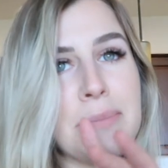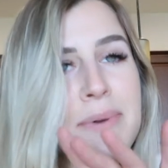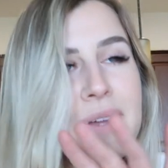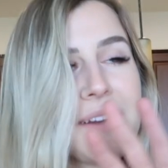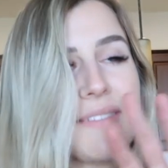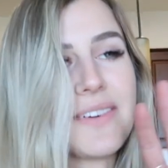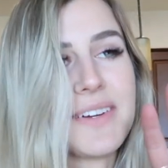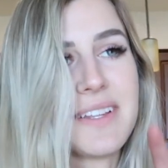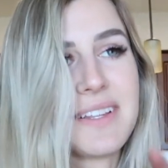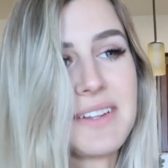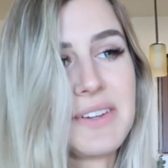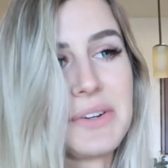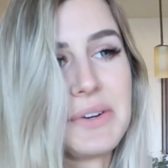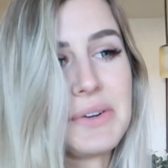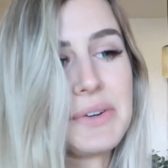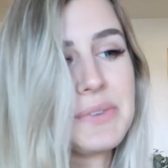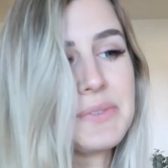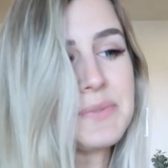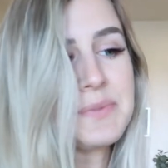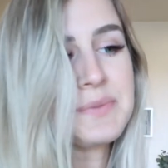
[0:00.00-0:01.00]
a bit of a
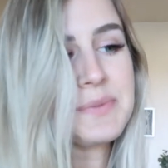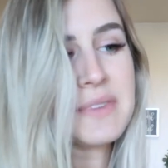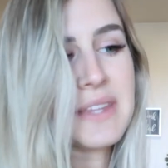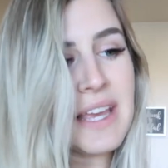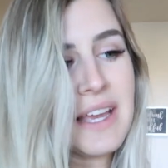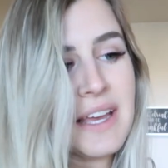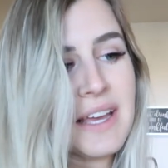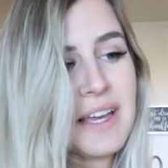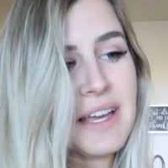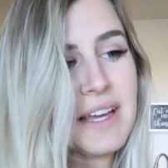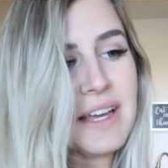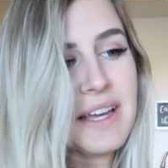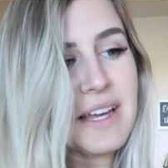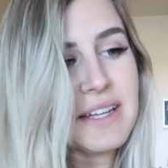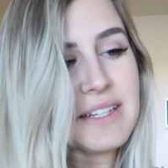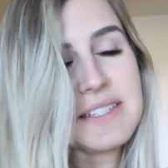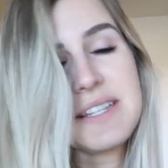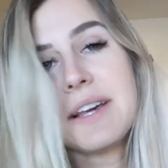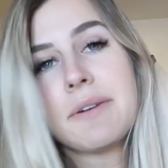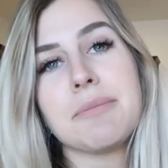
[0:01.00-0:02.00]
little
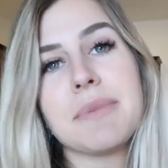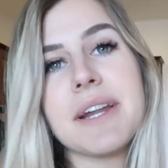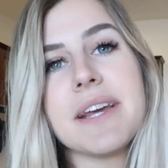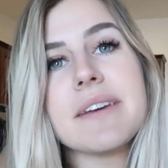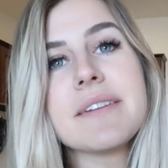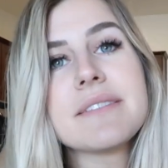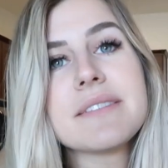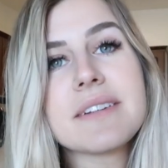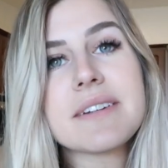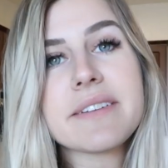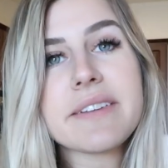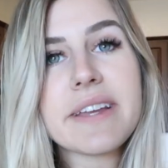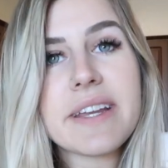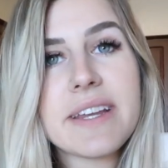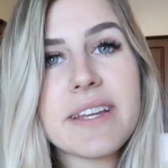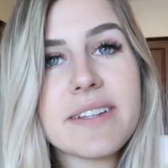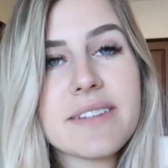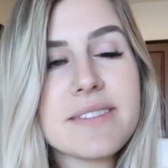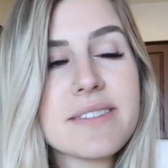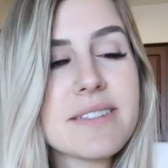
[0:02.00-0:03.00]
10-minute
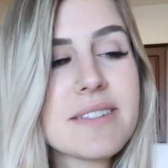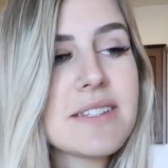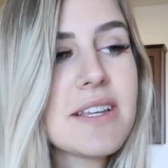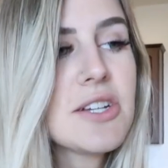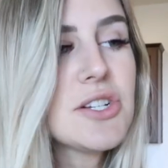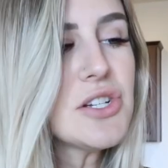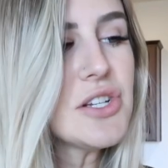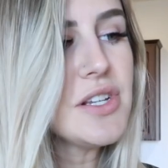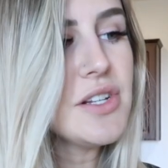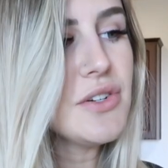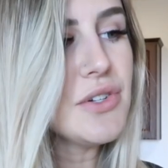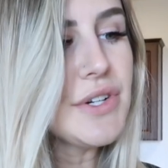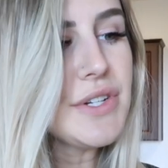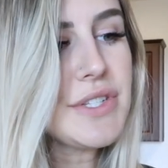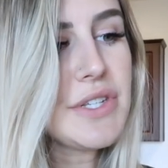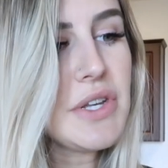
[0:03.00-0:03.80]
cleaning session or